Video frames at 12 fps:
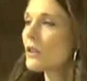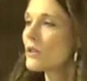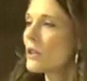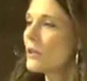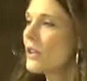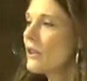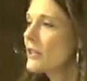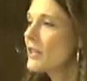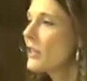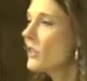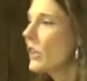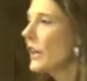So here's
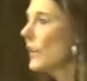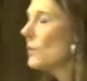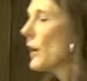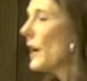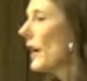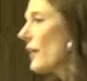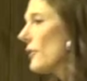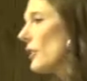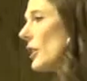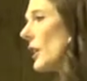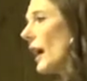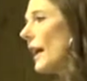the thing.
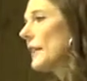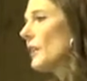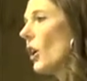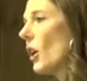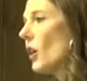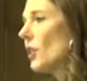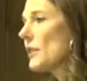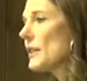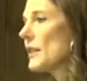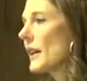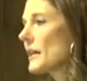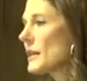Whenever God
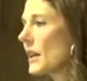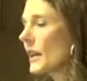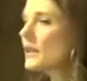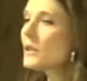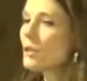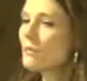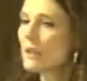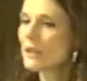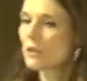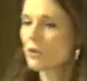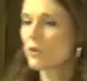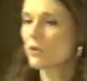calls us into
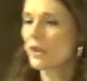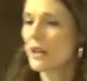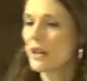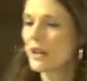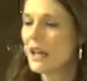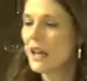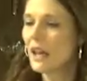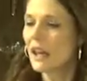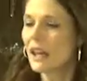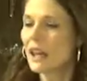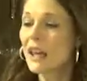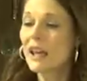ministry,
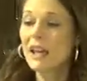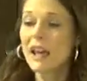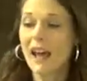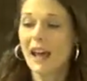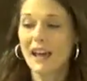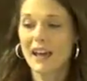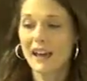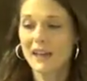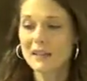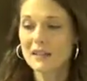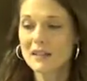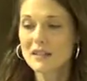He
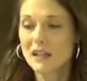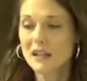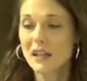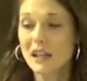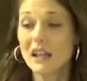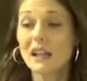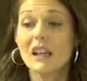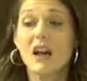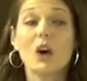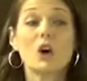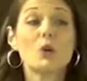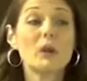has
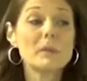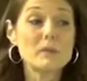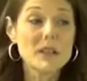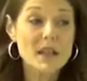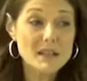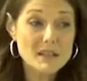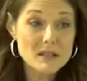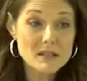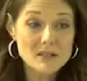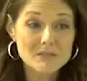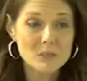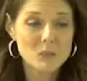equipped us
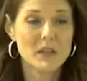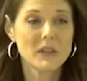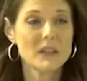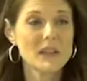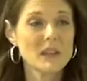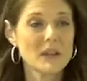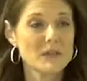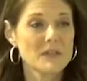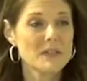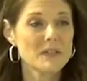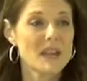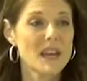with
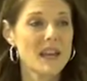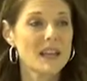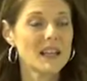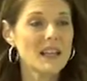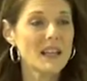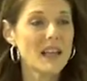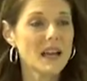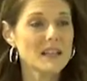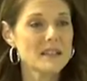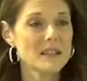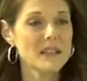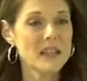gifts that He
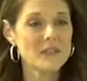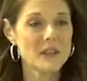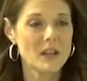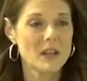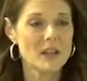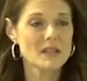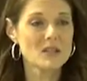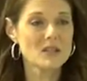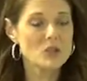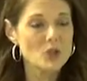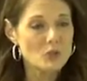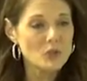has given us
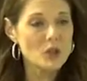to